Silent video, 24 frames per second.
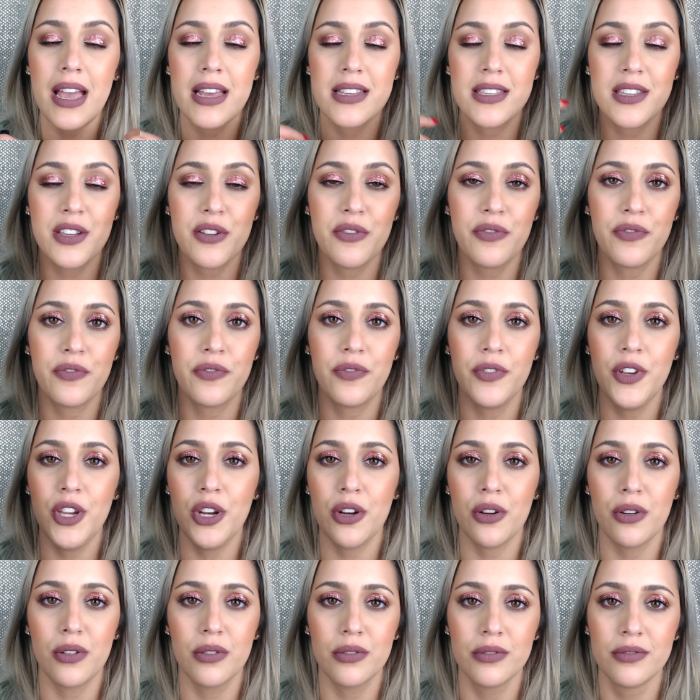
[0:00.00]
as if, you
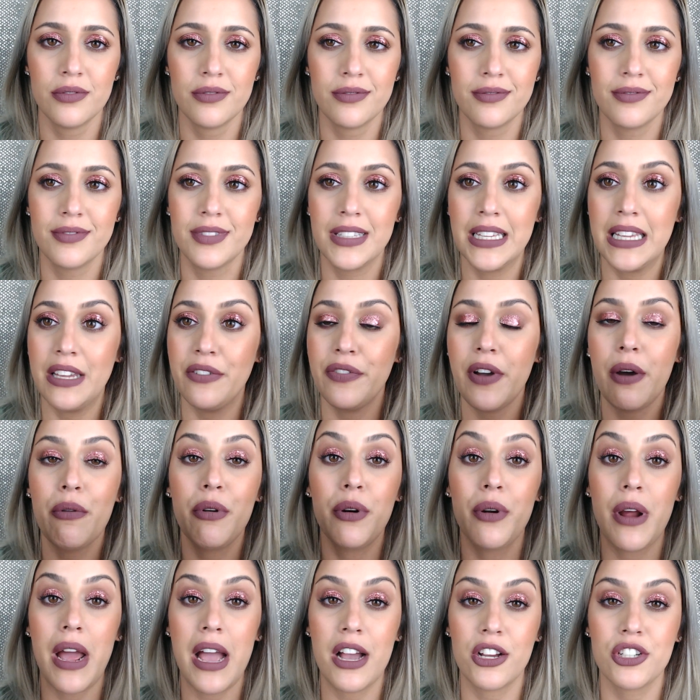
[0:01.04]
know, if I were
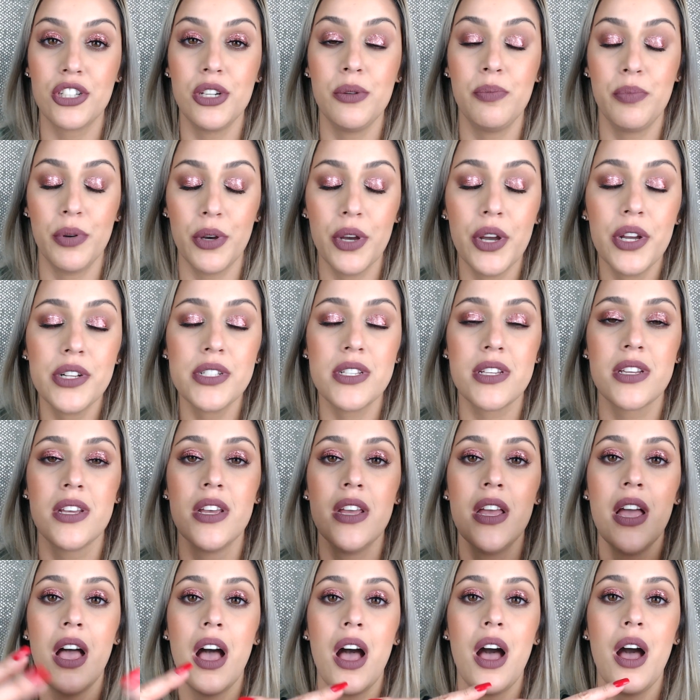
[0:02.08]
to actually put
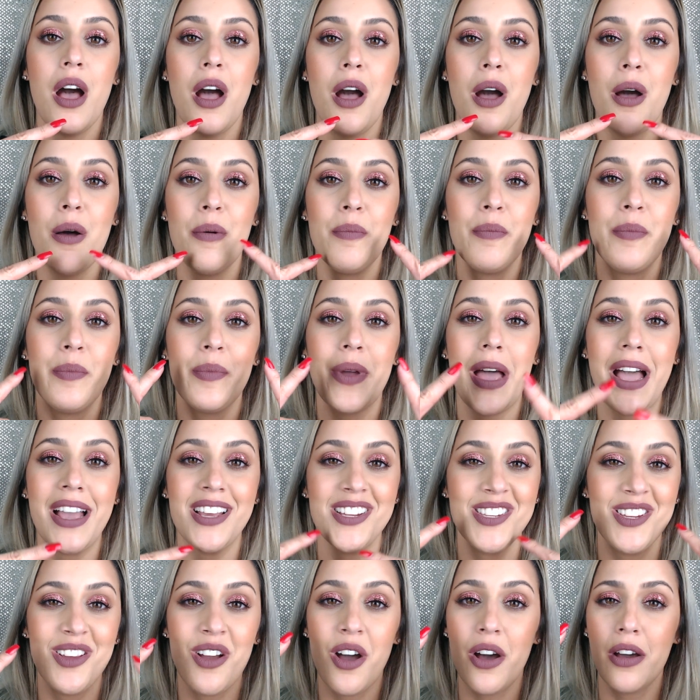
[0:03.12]

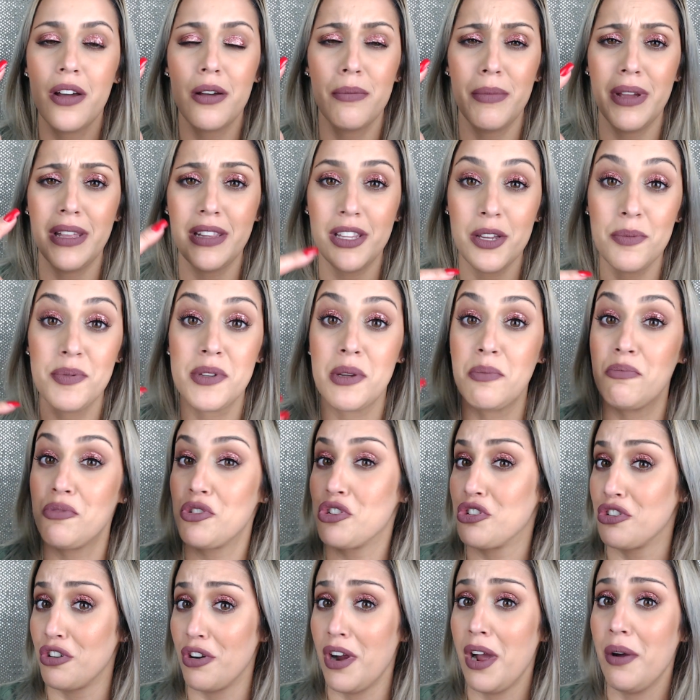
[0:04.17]
icy hot on my lips, I'm
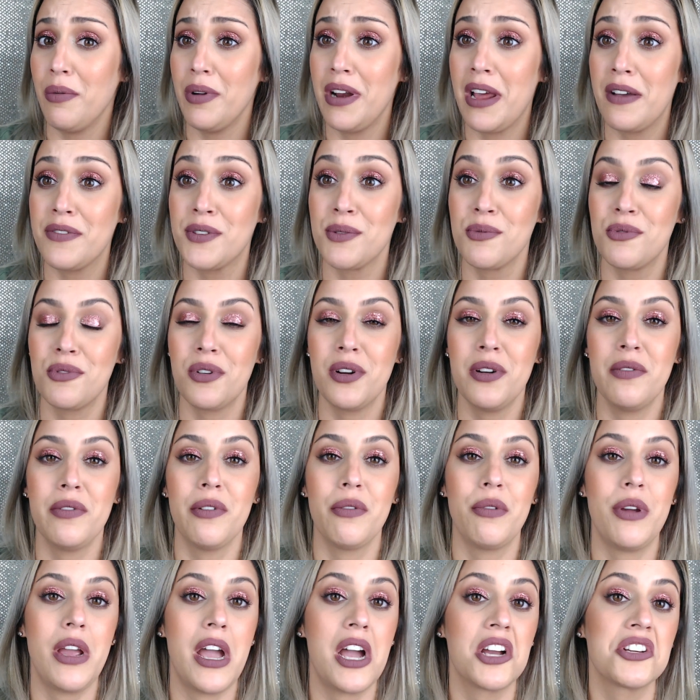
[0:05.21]
sure I would have some sort of a
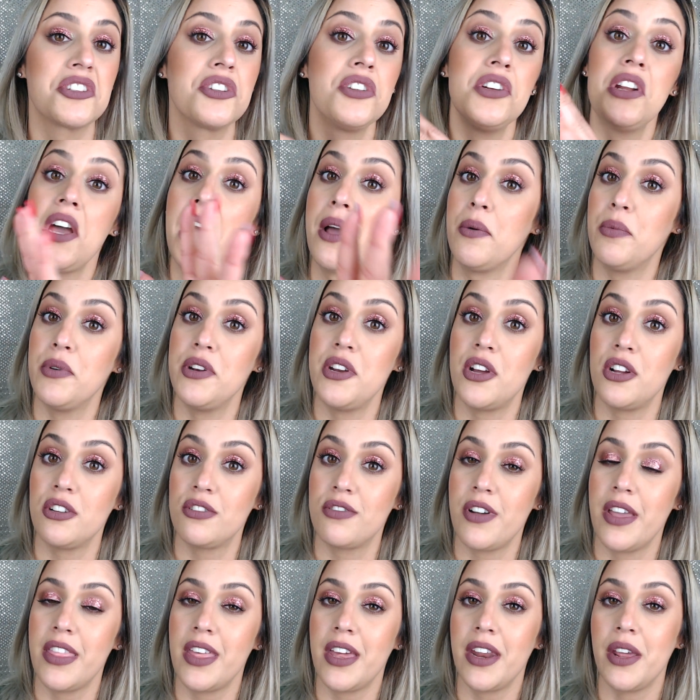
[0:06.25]
reaction. I would not
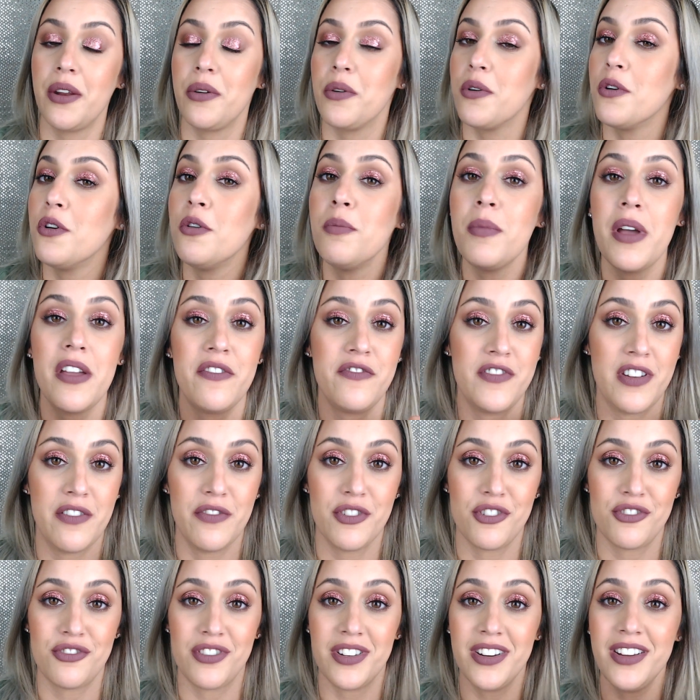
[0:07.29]
try that at home. I've never
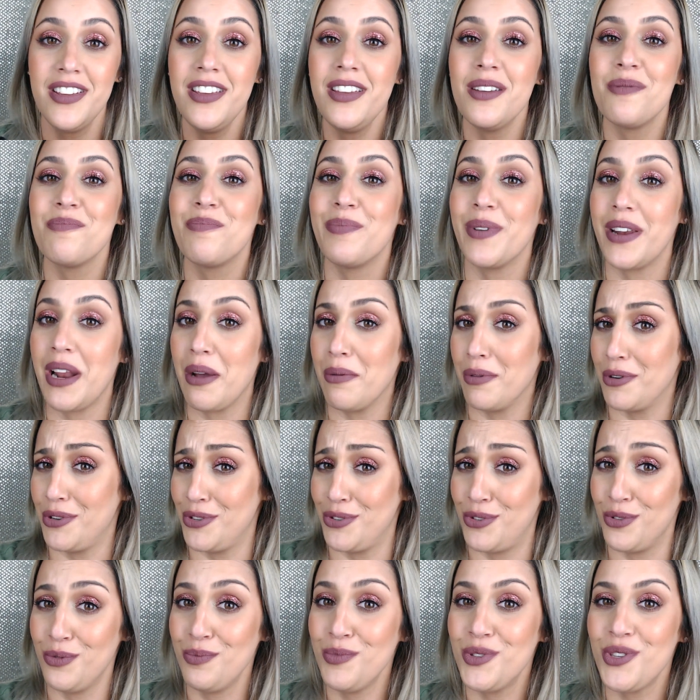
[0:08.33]
done it, but I would
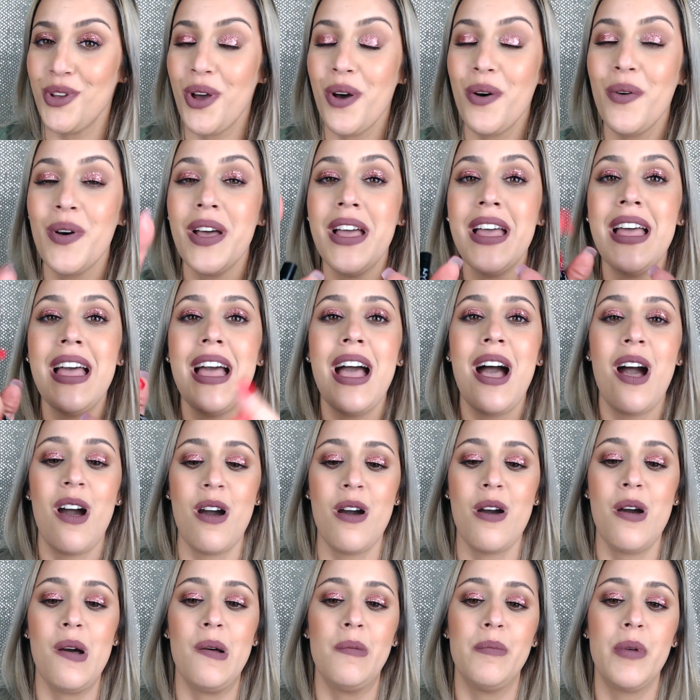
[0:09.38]
assume so.
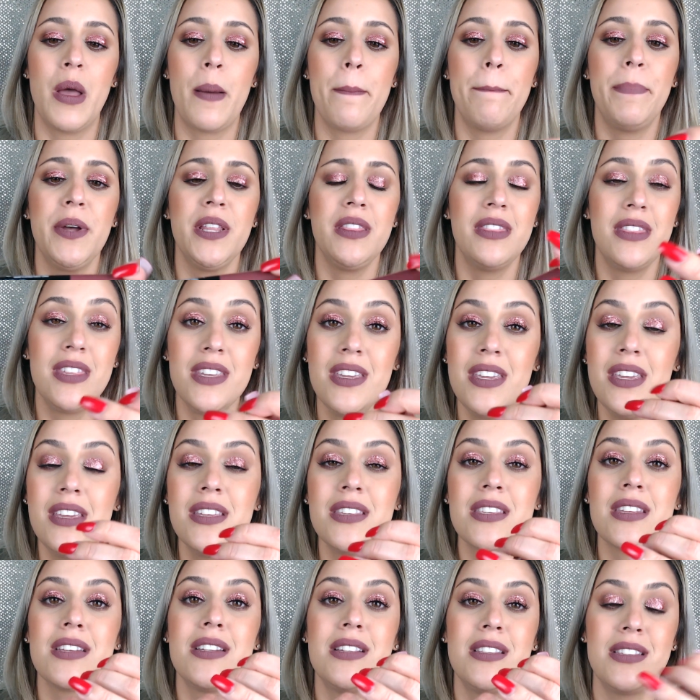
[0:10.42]
But
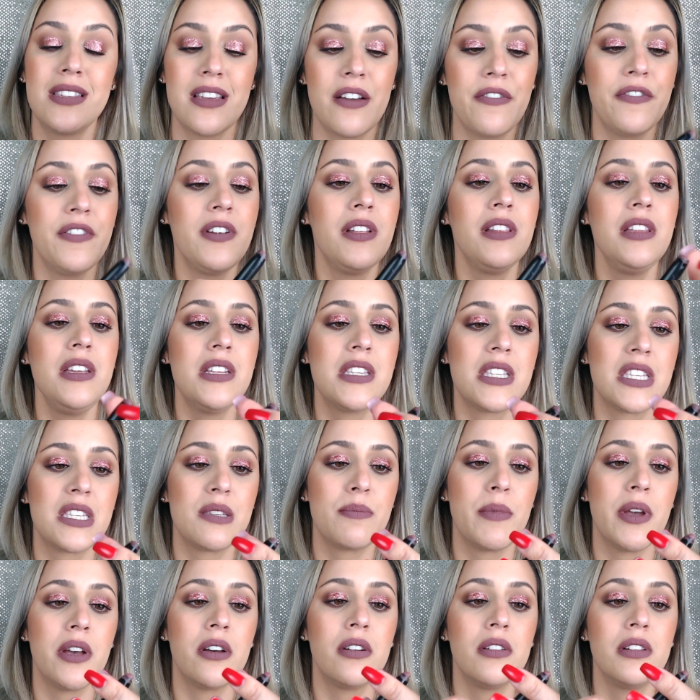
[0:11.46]
these definitely
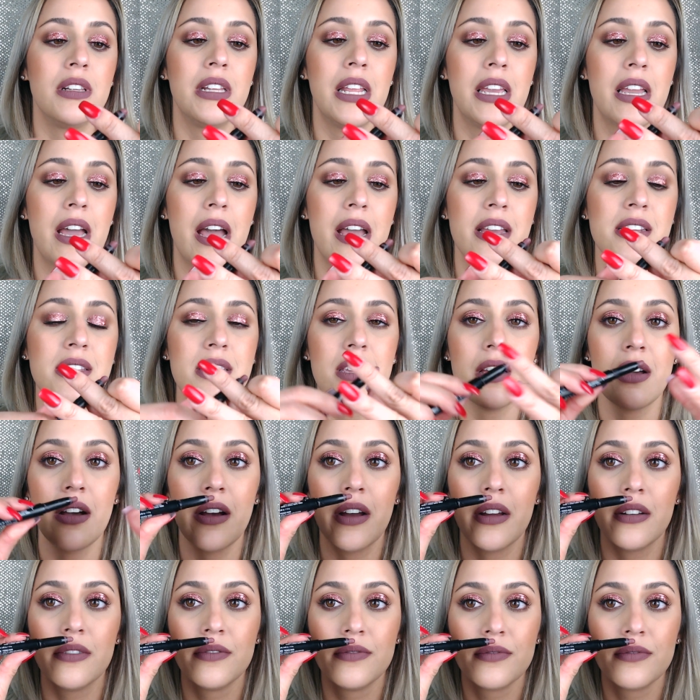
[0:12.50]
smell like icy hot.